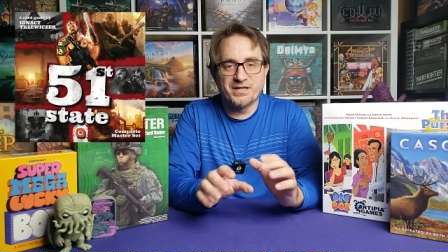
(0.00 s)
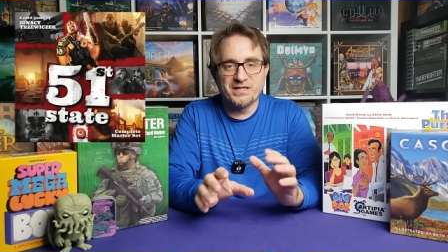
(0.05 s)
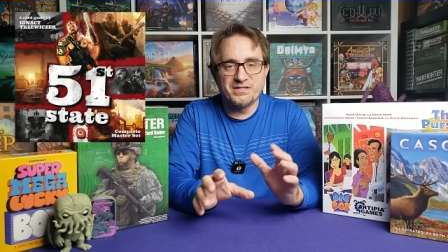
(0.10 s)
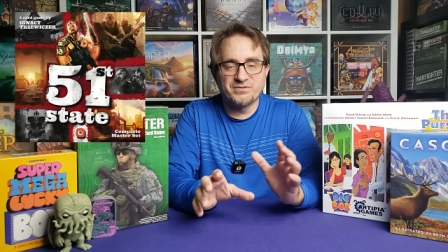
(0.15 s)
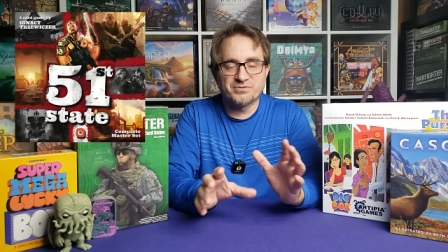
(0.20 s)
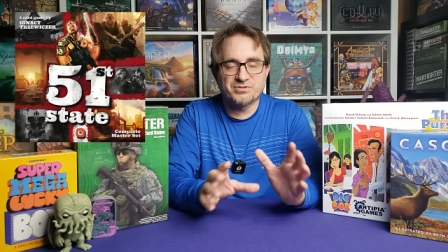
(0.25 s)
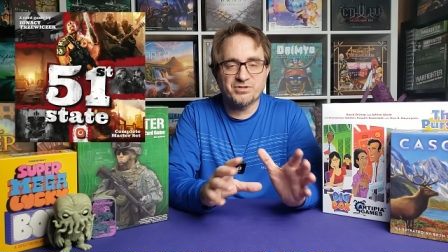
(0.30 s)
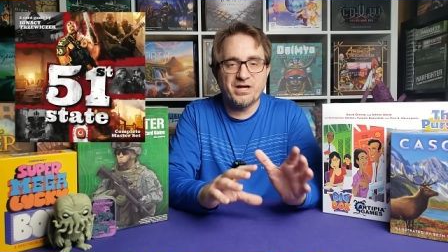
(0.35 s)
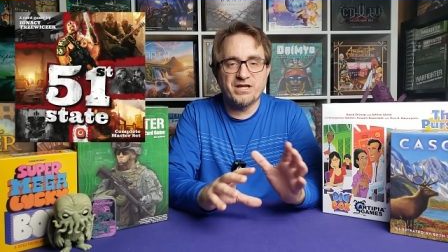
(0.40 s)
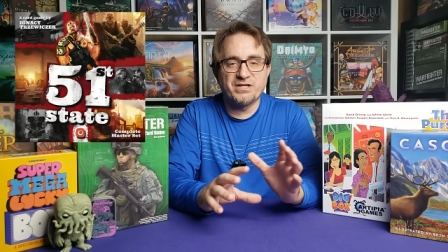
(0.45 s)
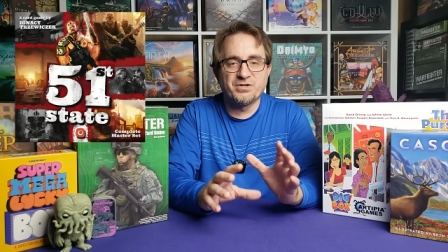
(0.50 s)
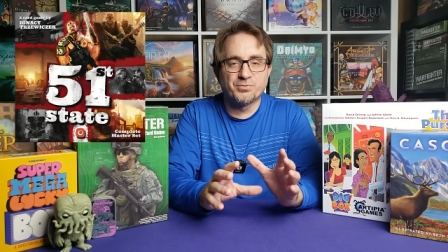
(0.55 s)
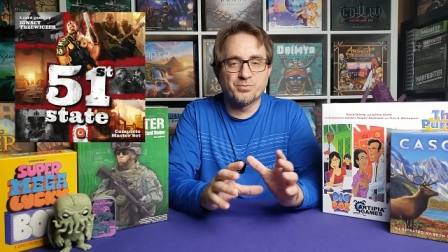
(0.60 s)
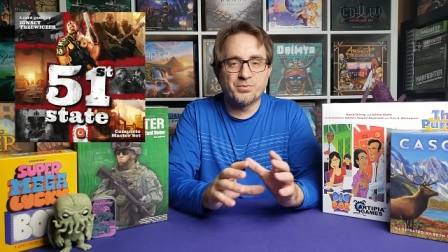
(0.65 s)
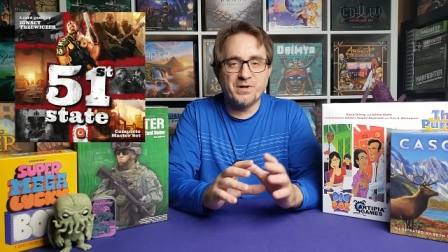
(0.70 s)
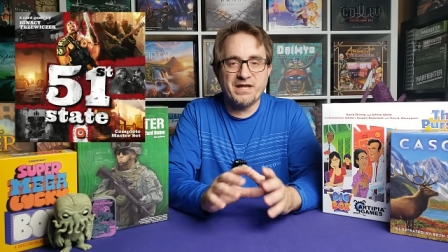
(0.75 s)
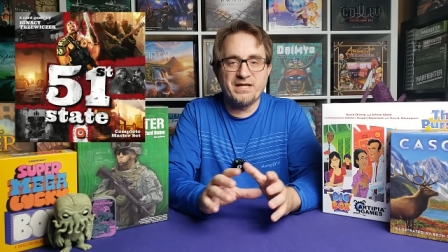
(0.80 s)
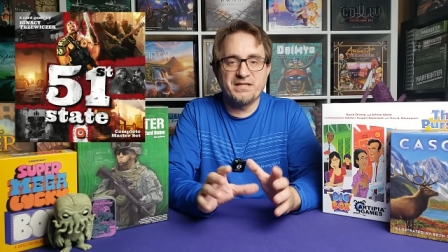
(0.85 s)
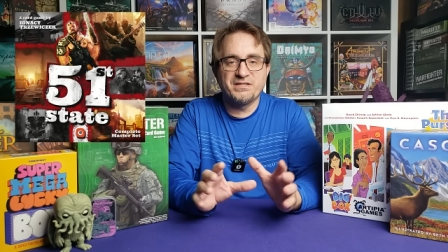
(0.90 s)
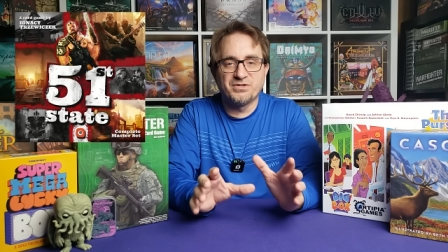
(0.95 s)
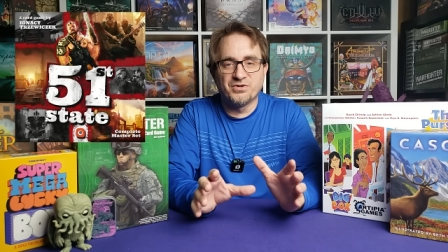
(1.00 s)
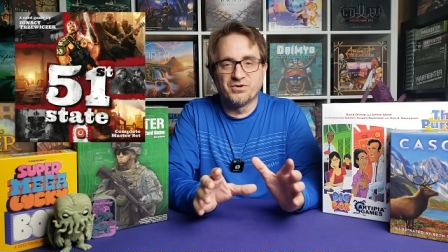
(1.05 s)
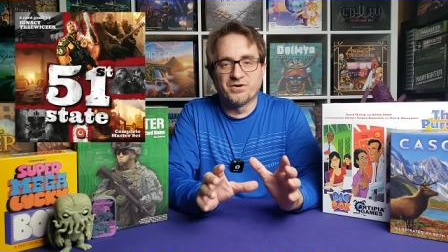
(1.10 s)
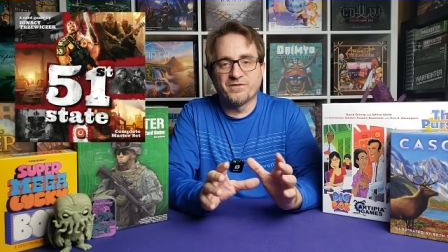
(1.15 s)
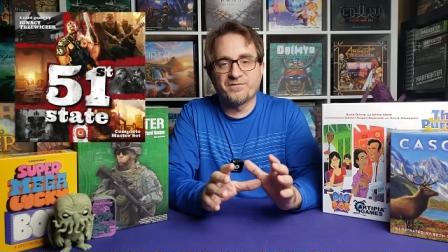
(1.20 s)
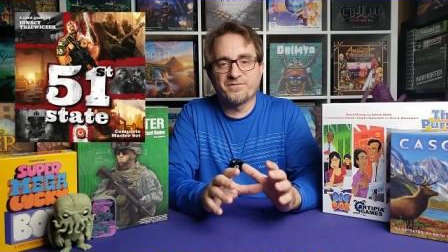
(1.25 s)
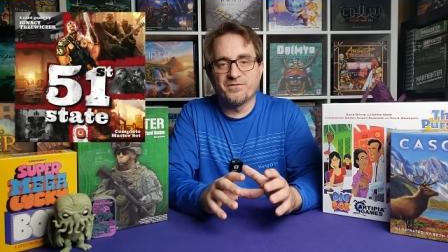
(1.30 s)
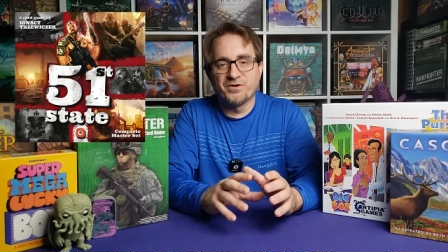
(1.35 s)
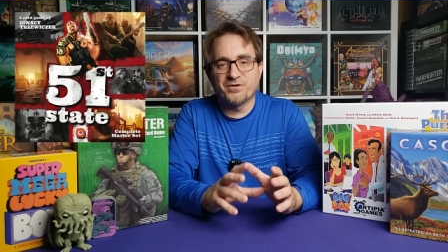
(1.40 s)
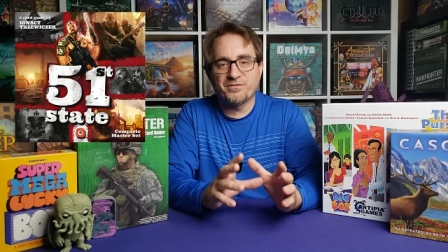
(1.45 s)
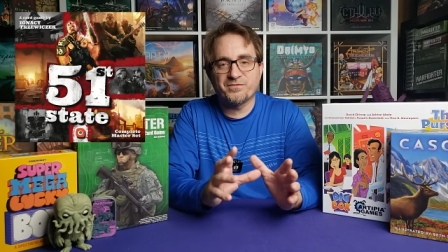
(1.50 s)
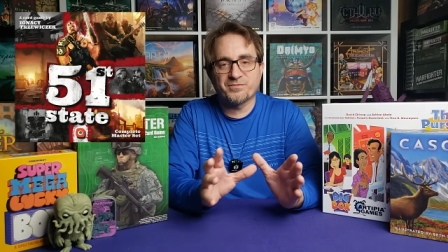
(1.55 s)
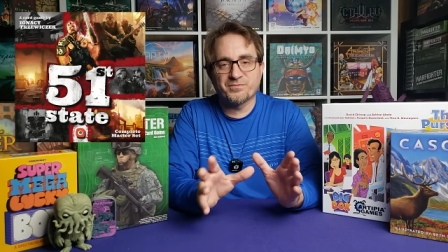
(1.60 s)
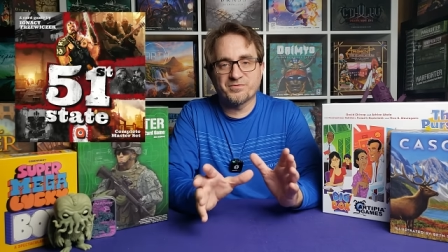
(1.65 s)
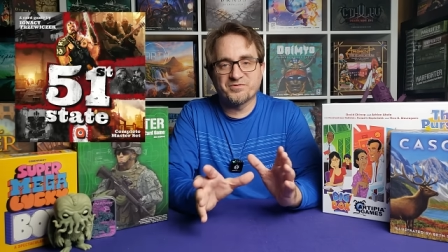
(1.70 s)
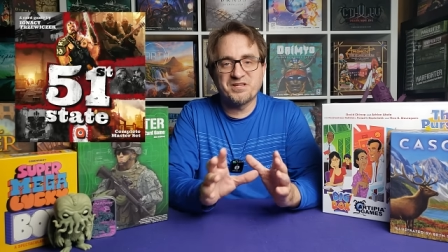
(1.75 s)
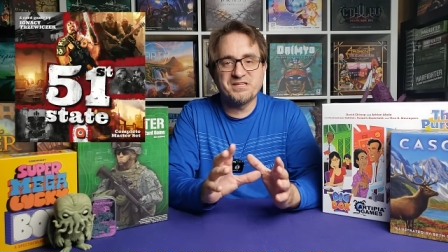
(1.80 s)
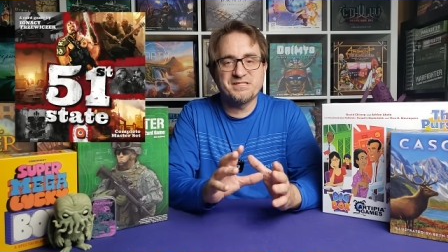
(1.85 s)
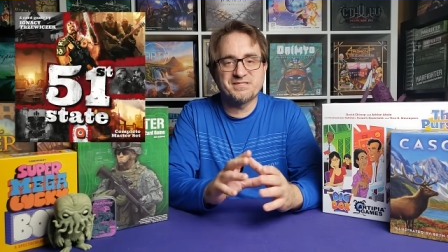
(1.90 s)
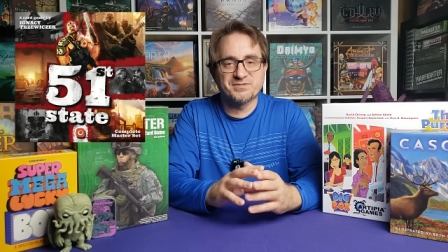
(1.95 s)
and trying to raid your fort for
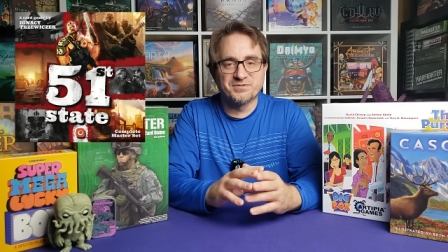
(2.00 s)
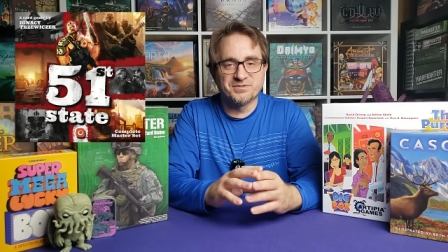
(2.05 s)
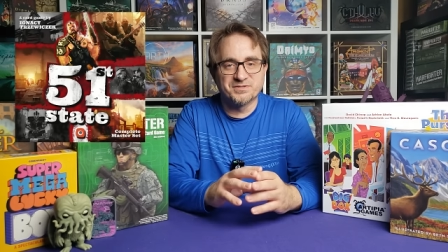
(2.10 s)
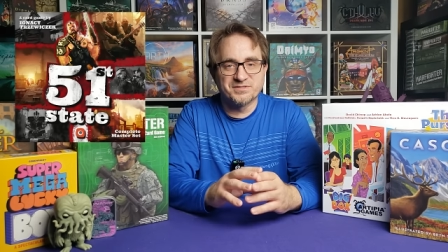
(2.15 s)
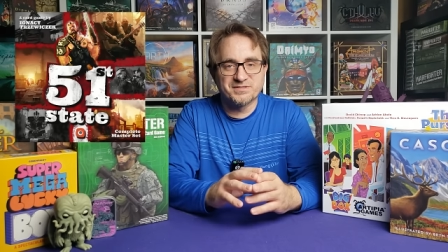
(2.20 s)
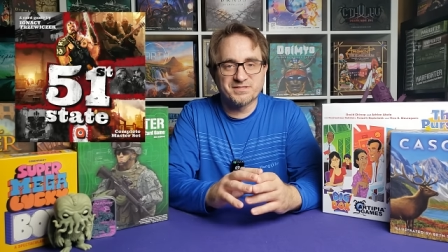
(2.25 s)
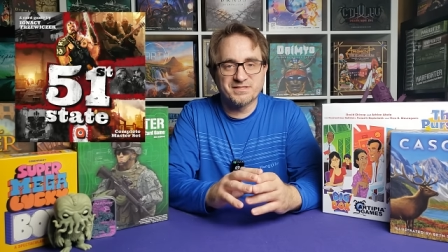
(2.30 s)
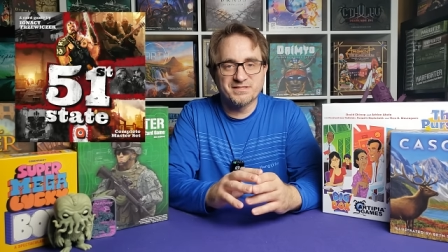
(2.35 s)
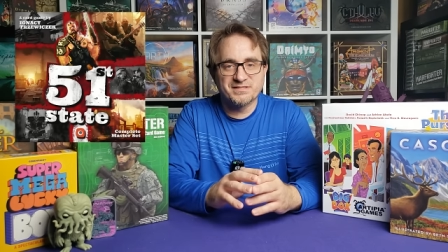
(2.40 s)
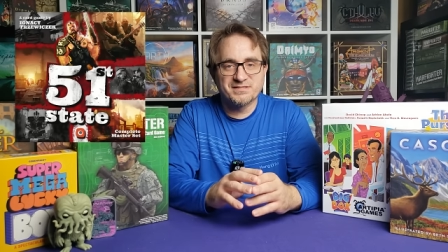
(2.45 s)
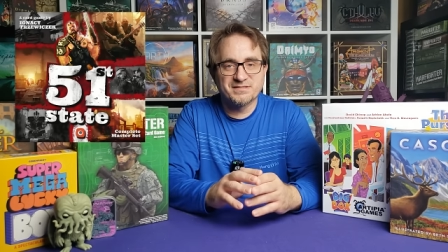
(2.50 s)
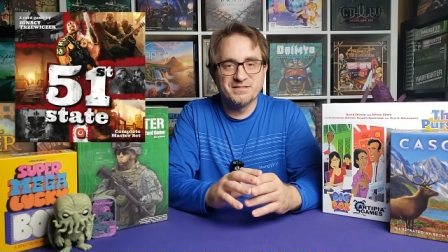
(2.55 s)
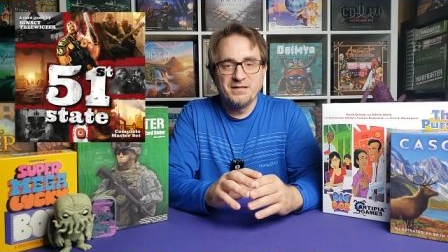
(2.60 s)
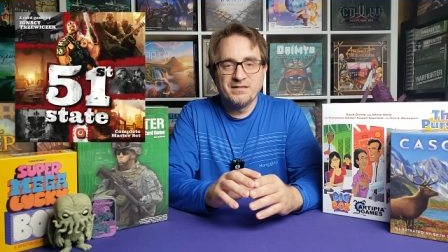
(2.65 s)
resources.